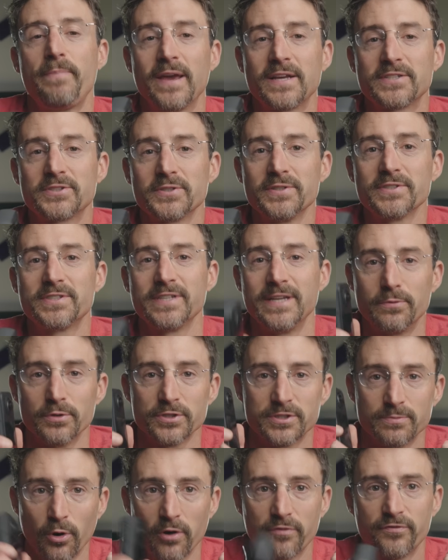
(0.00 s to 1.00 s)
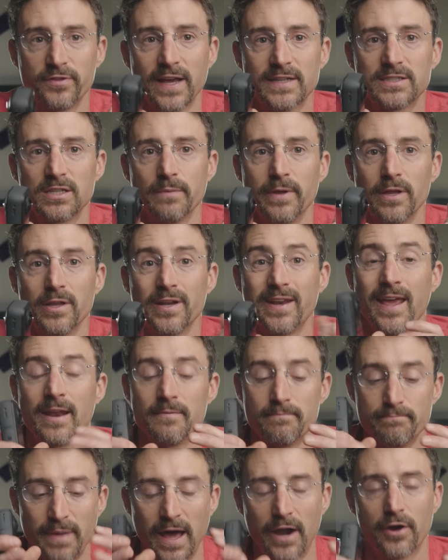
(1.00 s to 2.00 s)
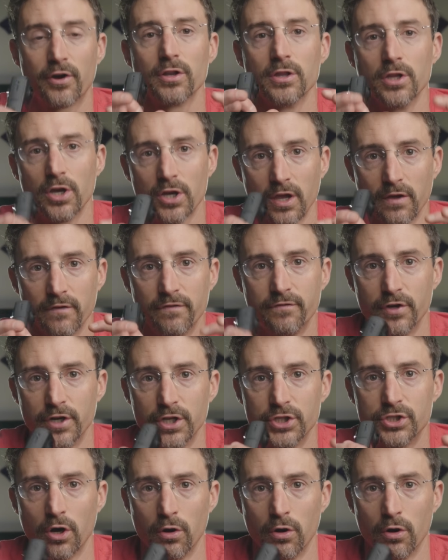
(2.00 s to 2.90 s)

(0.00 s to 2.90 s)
pixels equals more flexibility and better looking footage